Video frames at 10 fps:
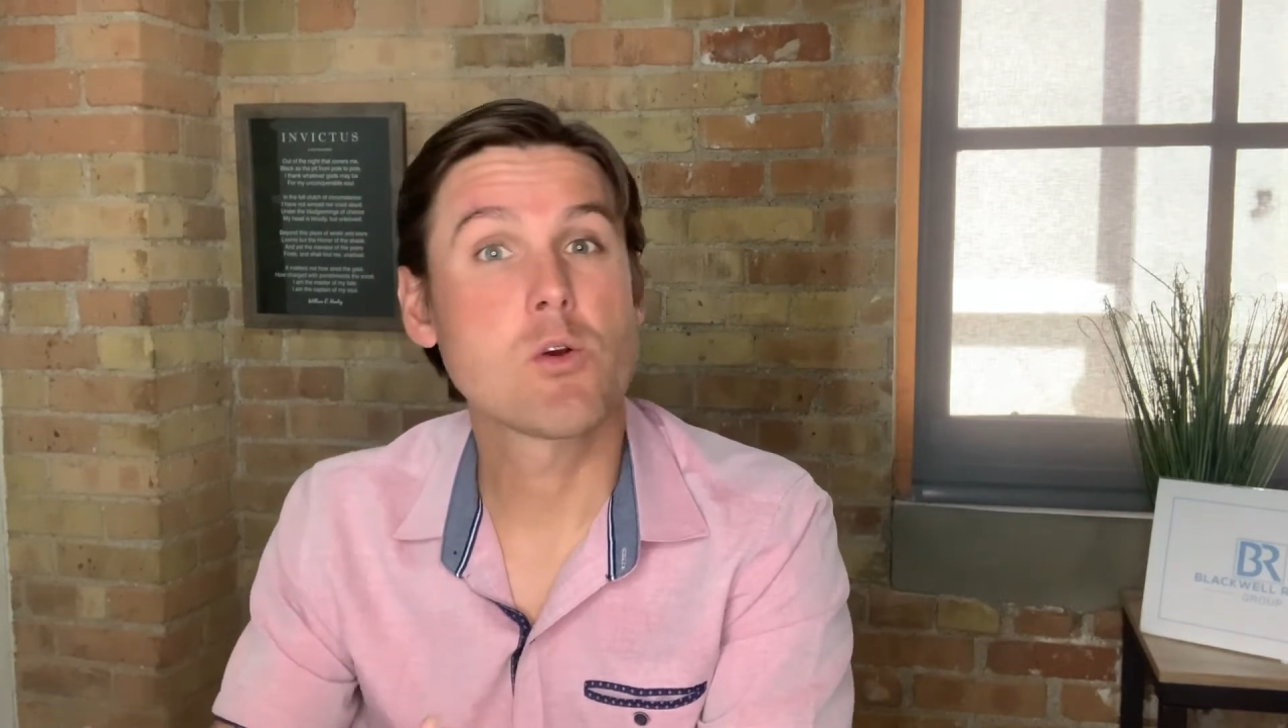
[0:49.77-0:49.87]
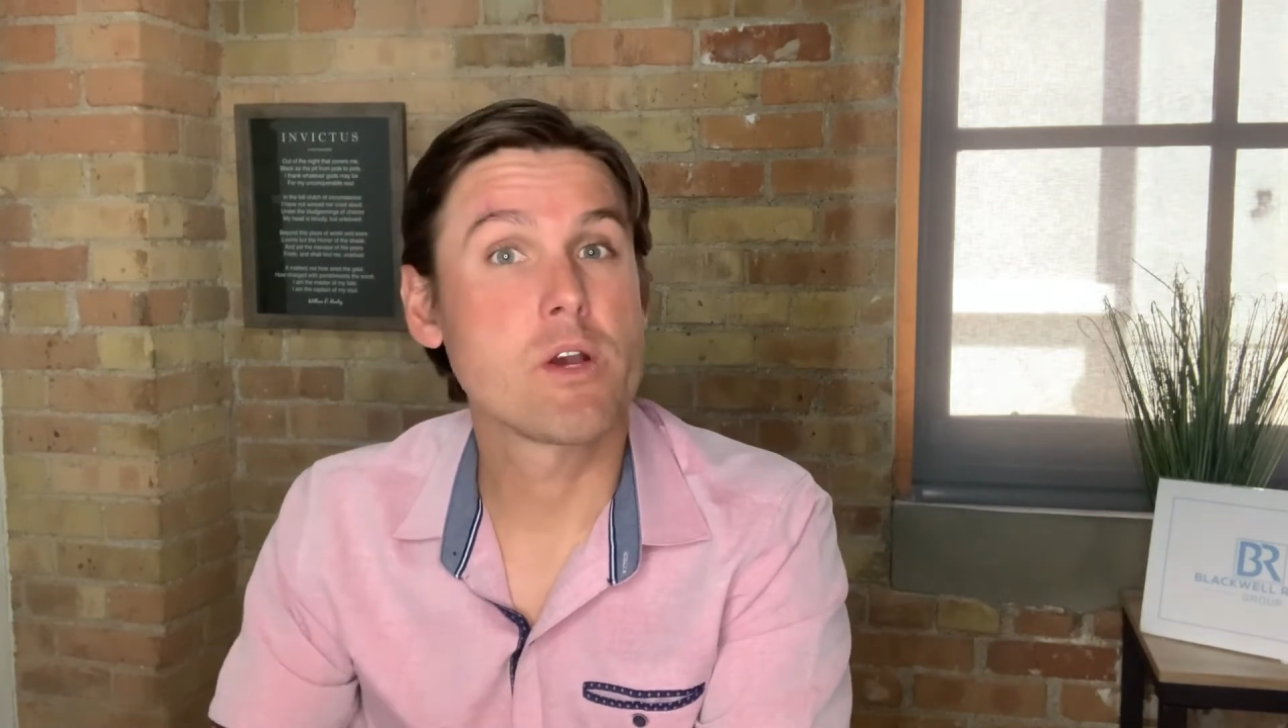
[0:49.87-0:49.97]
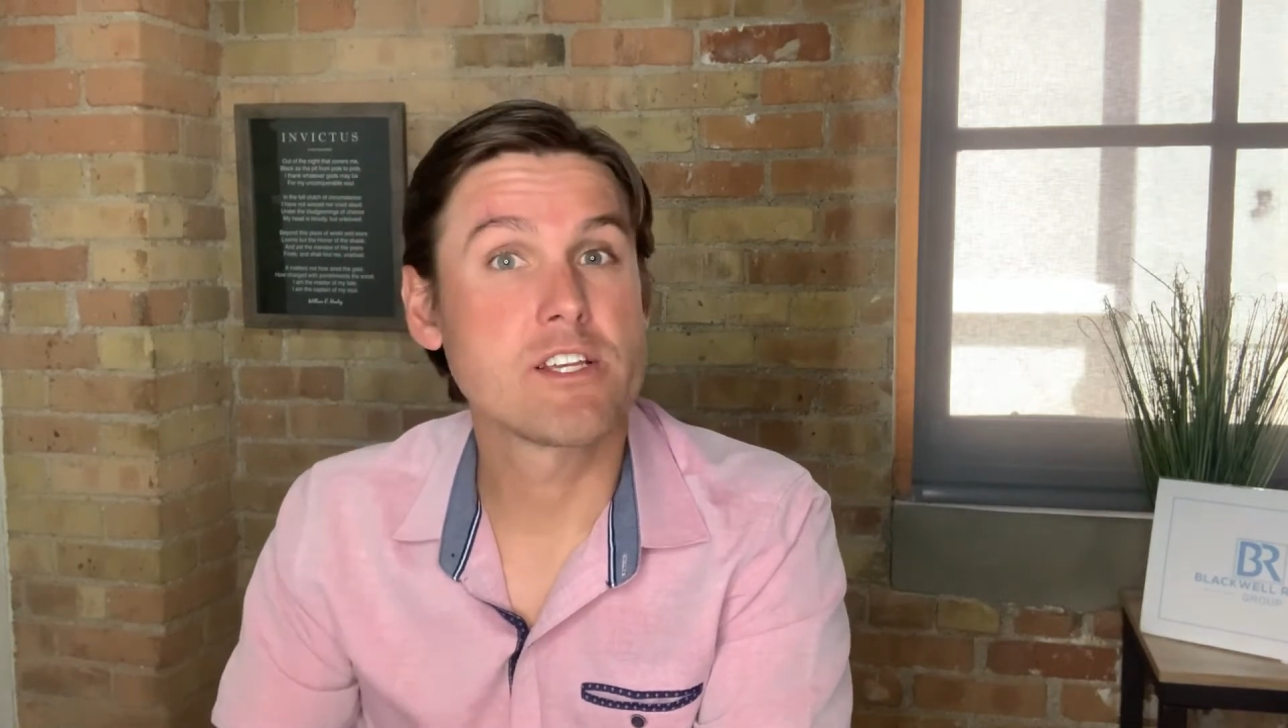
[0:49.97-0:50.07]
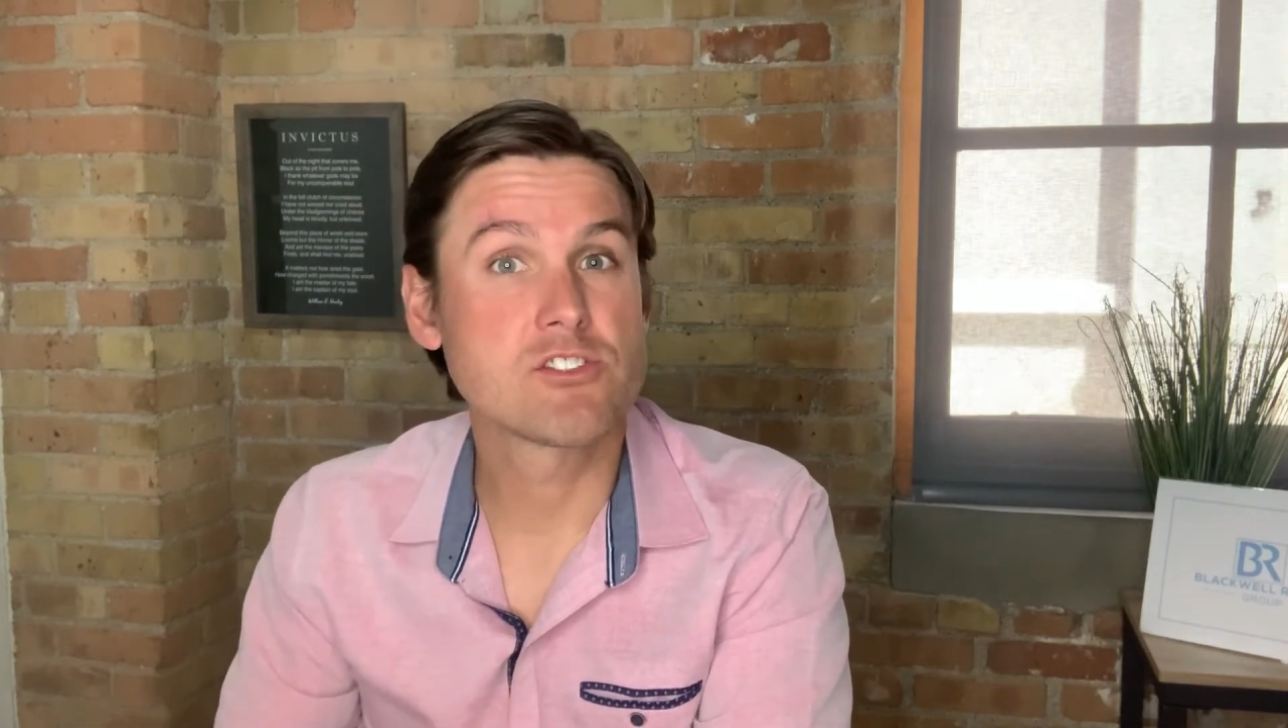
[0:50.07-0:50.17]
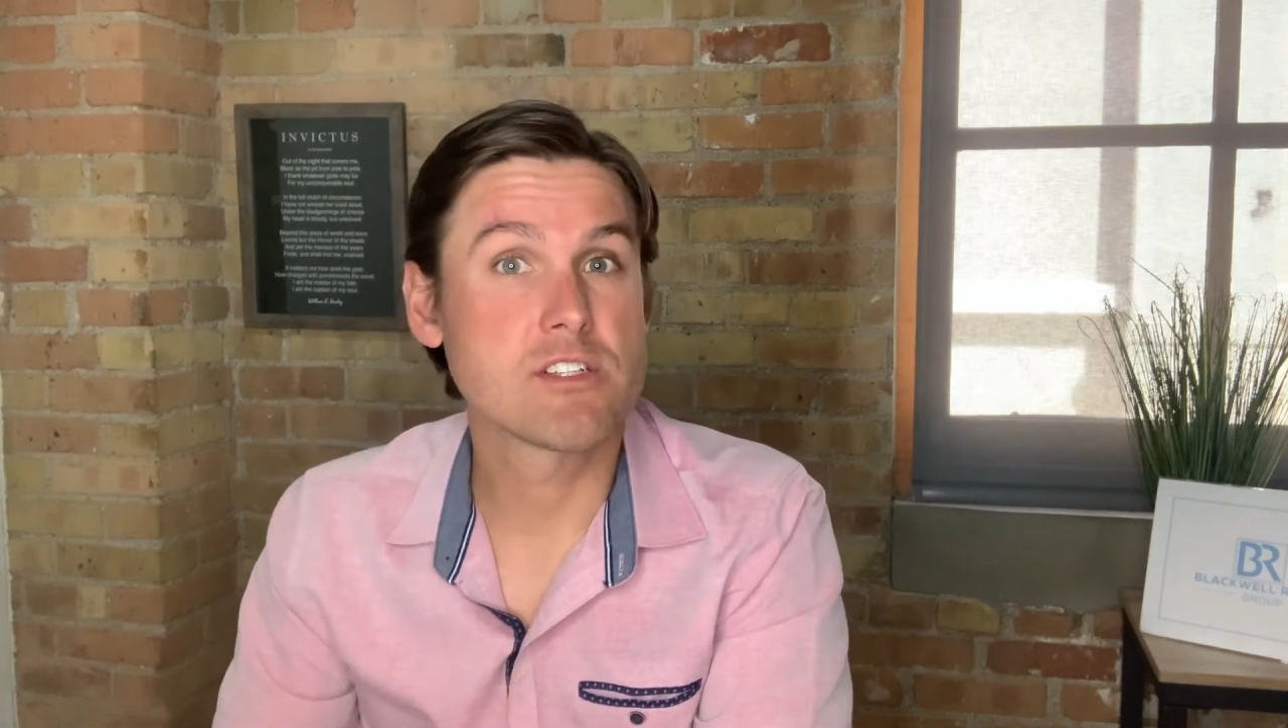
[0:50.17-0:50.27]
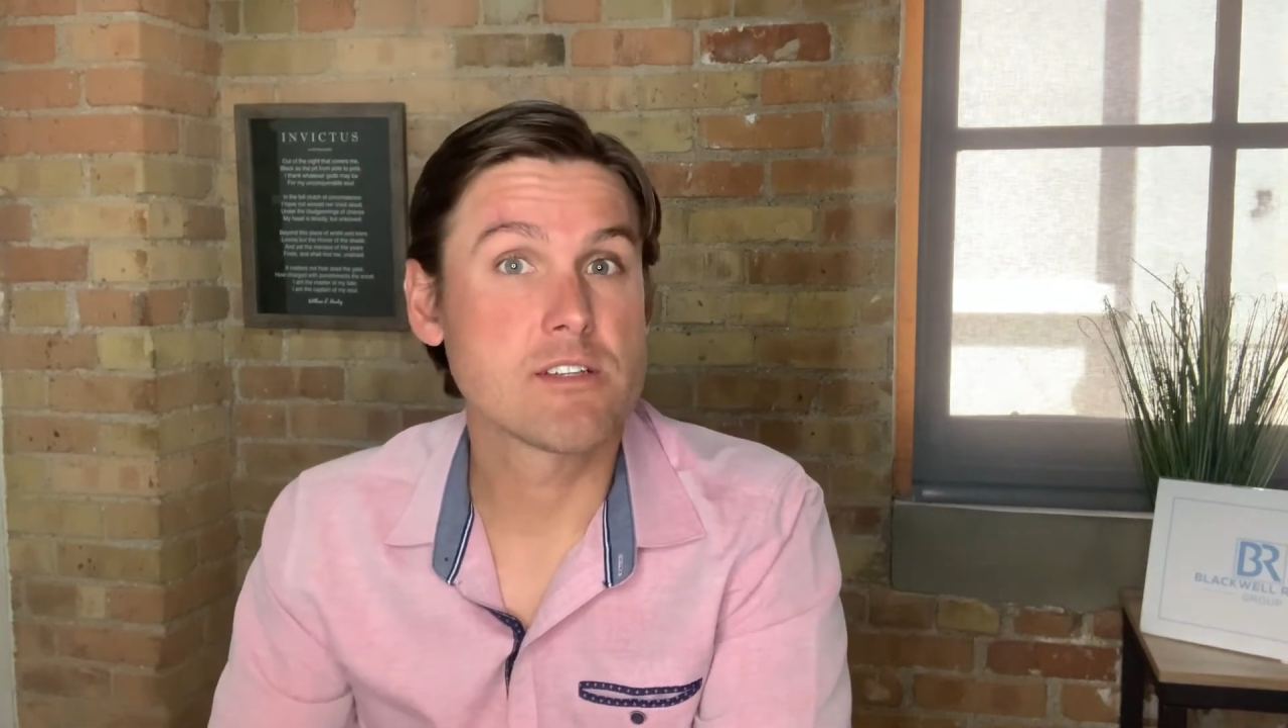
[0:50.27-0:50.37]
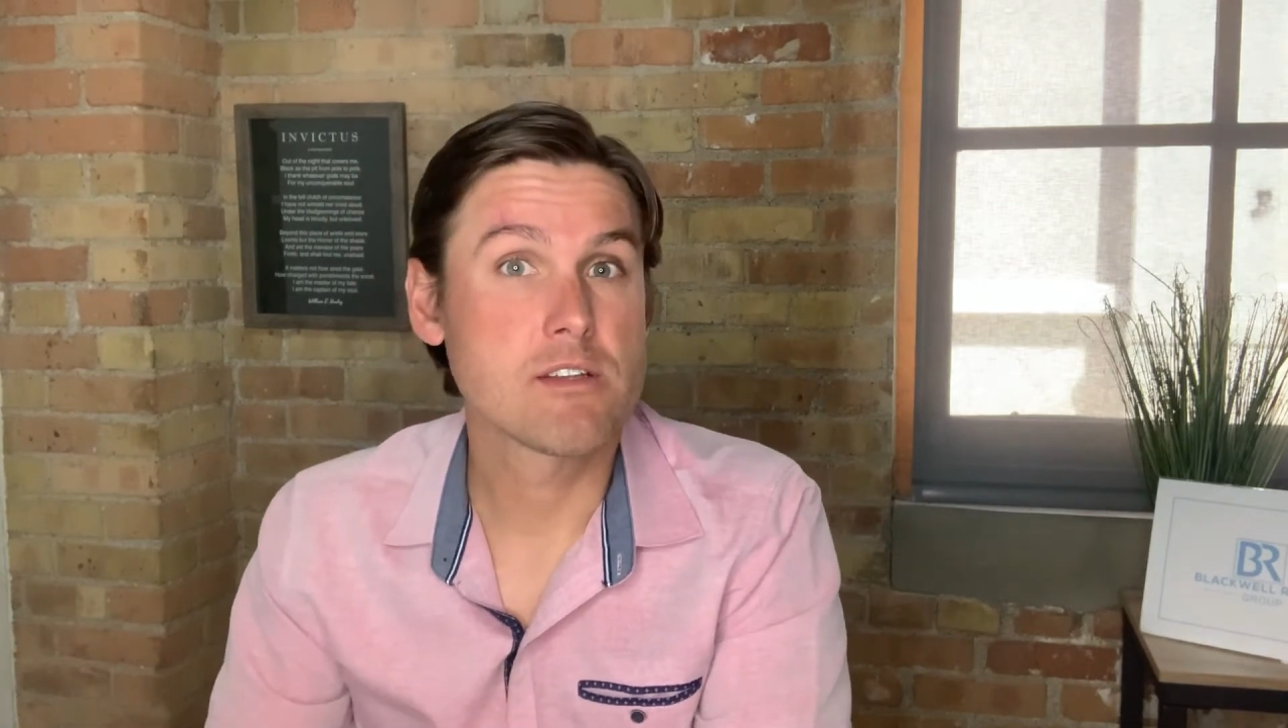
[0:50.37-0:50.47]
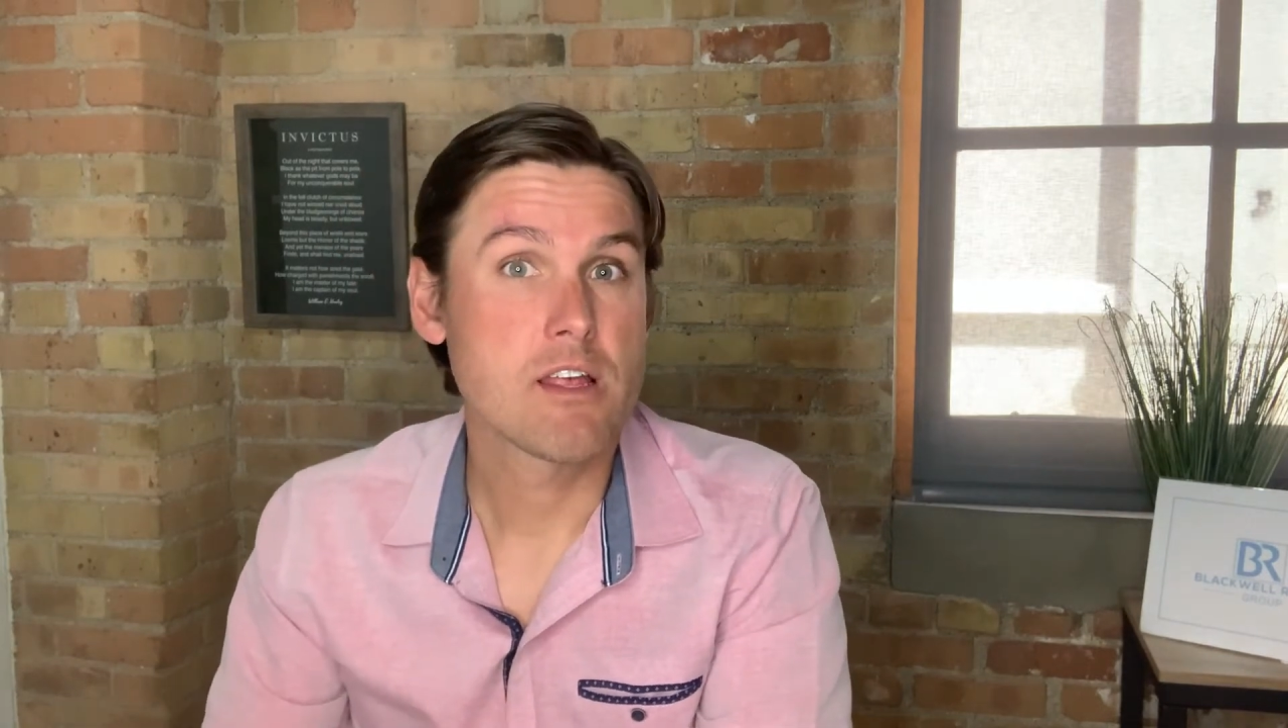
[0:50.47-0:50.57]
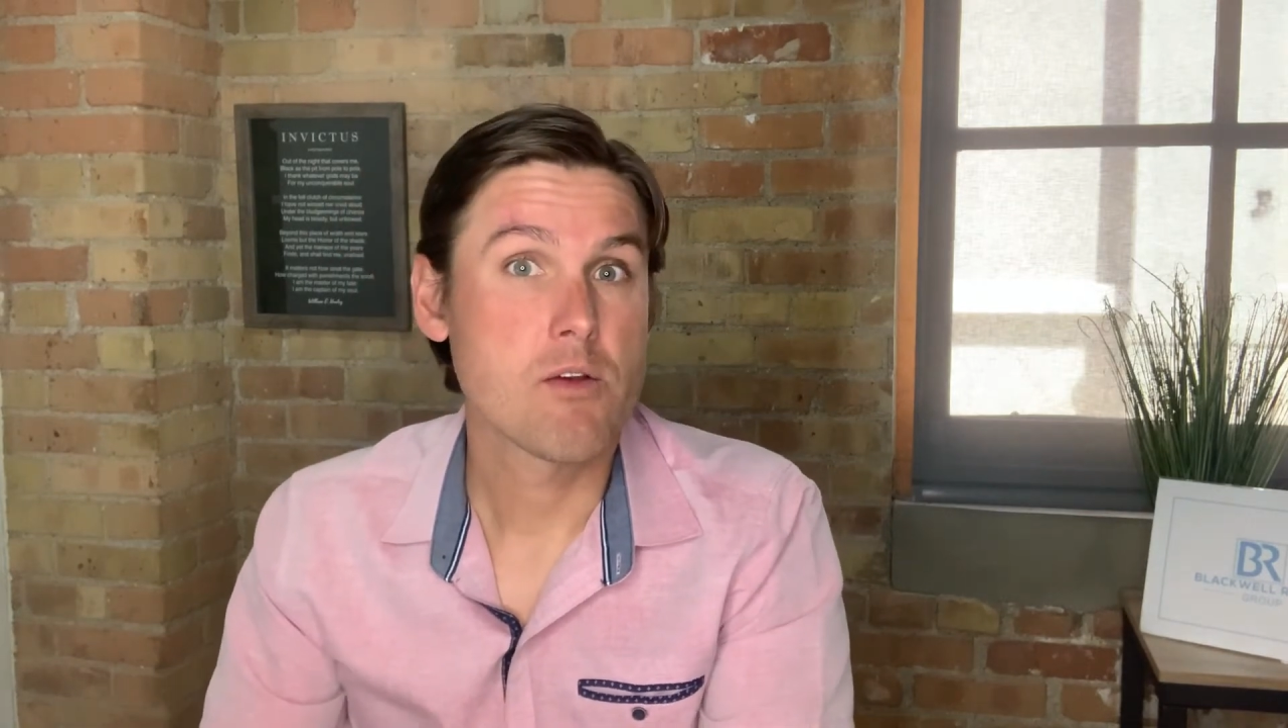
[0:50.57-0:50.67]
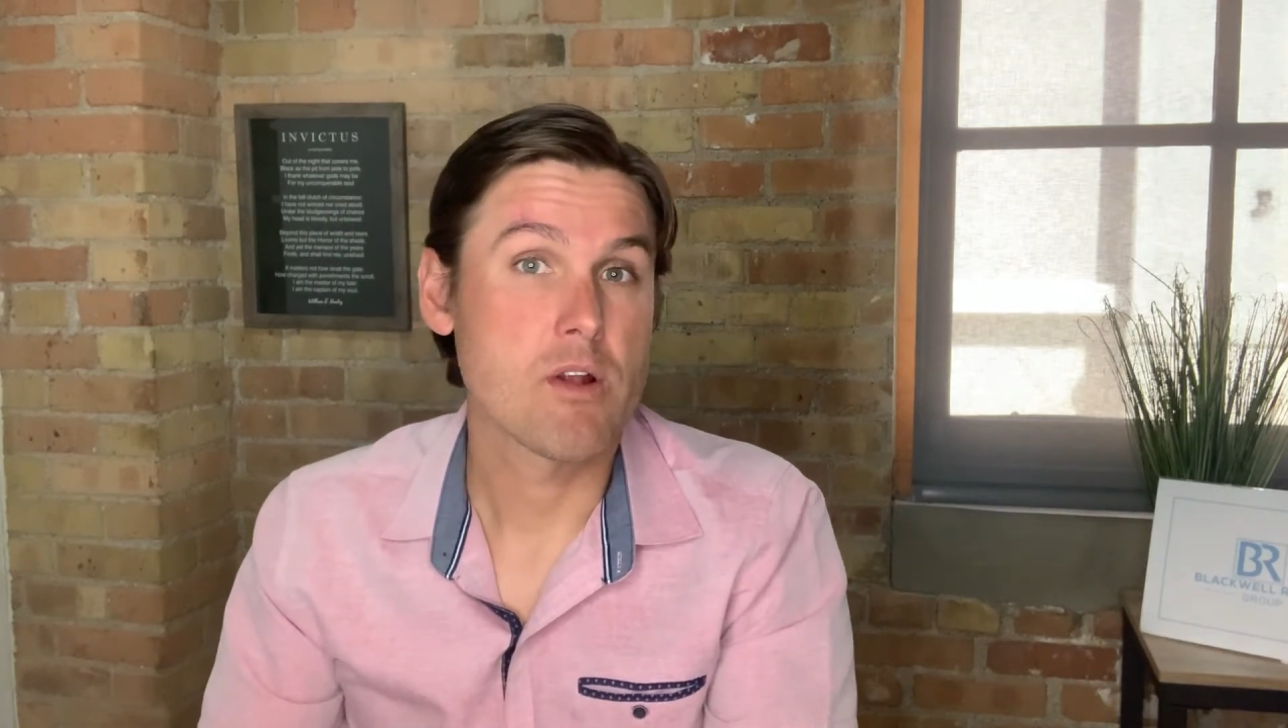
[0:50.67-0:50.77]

equation